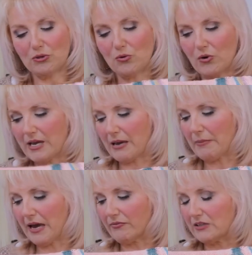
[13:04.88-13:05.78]
were talking
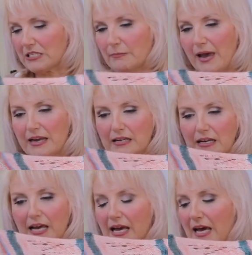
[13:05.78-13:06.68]
about this
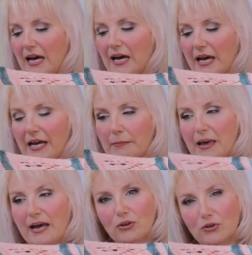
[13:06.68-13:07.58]
pattern and
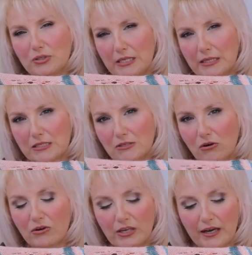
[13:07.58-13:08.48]
about using the
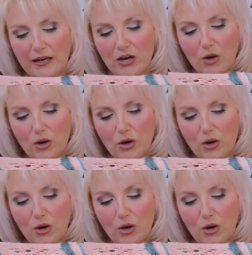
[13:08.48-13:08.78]
sock yarn,